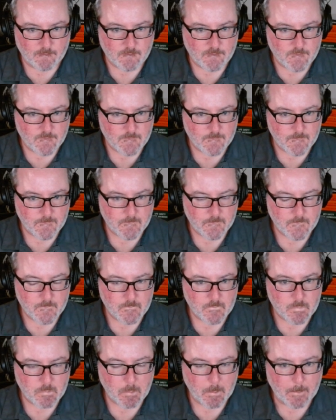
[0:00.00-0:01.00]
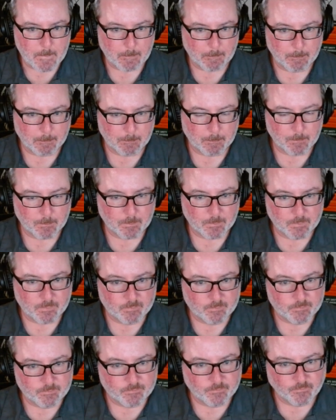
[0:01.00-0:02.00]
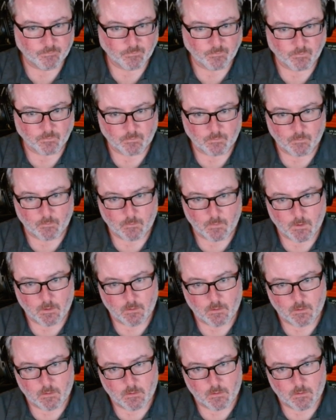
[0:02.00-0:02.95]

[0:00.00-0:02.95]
No one is speaking in this clip.